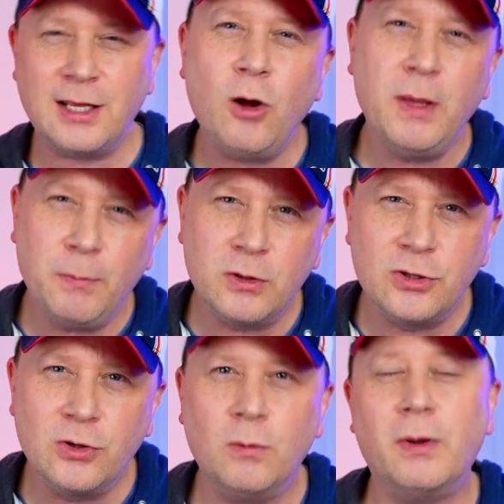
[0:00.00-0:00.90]
I know people
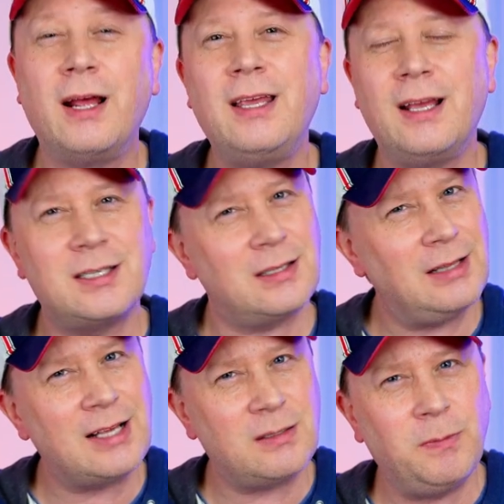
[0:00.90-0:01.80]
do, but I think it's
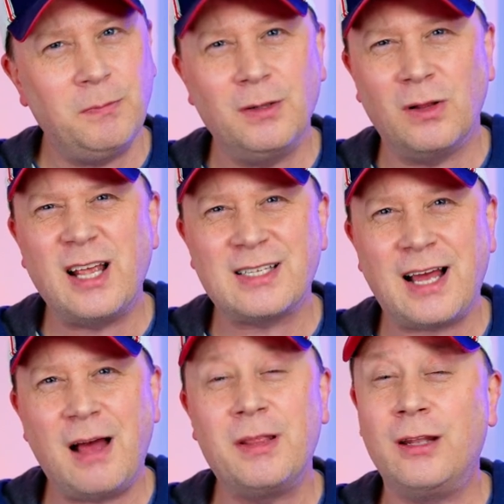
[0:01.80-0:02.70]
less, you know, less
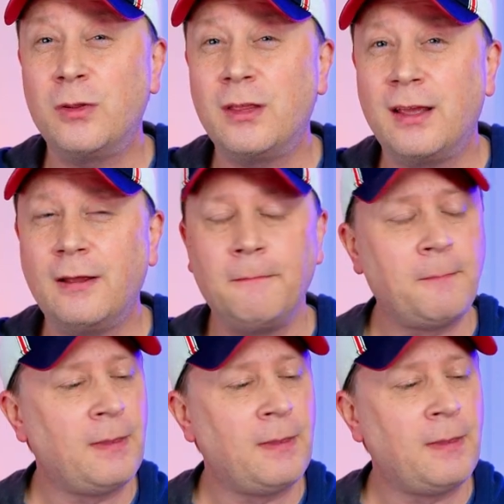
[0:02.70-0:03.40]
common than you think.